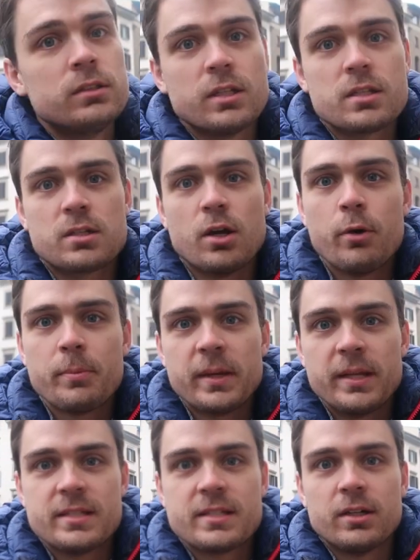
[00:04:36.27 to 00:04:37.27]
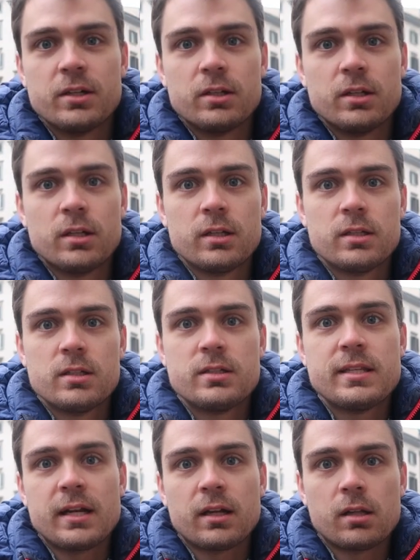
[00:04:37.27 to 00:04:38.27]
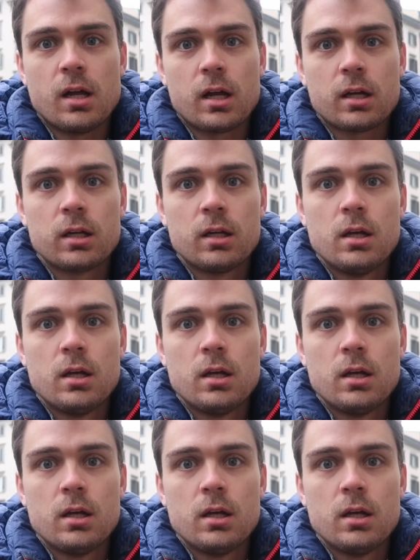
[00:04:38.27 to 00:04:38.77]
doesn't open until 10 o'clock.